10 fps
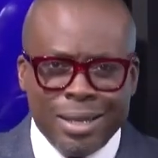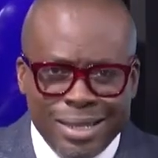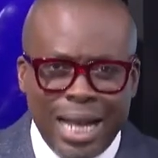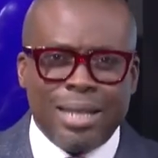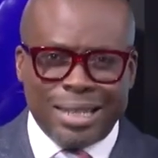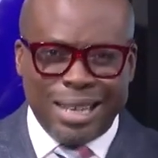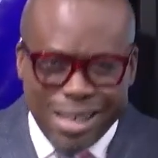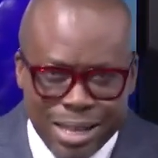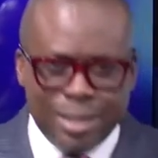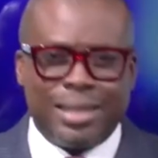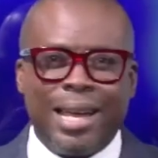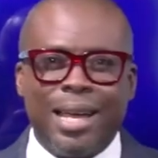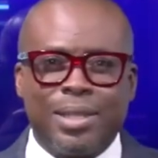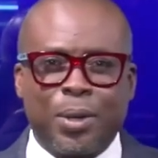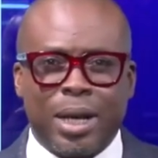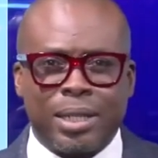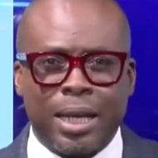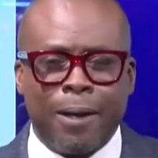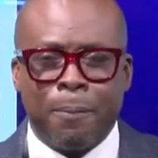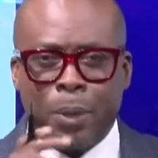That is the ex
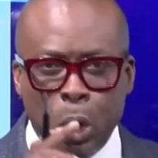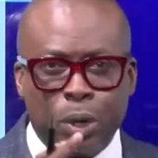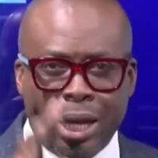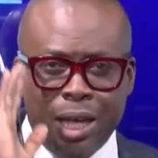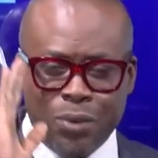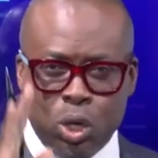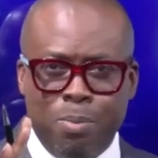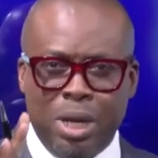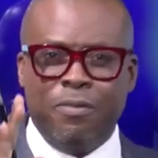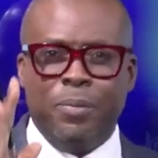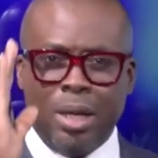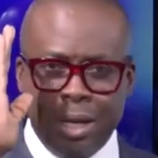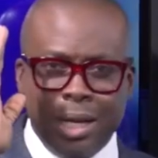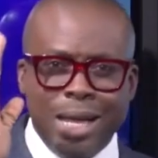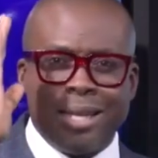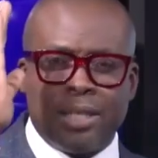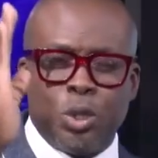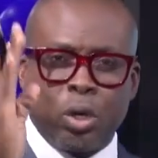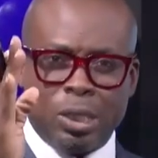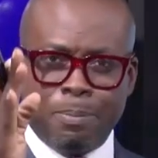gratia. Okay, if you don't believe me, here's
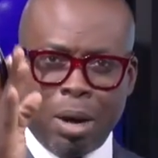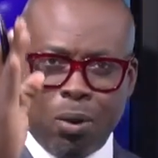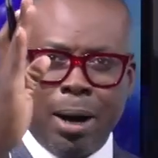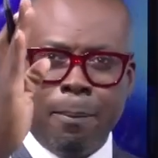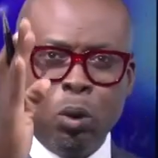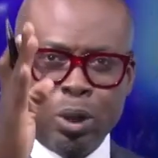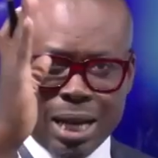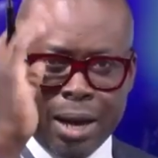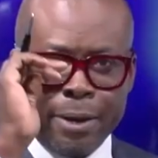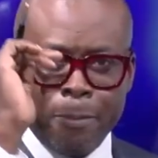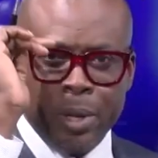Joyce Bawah Mogtari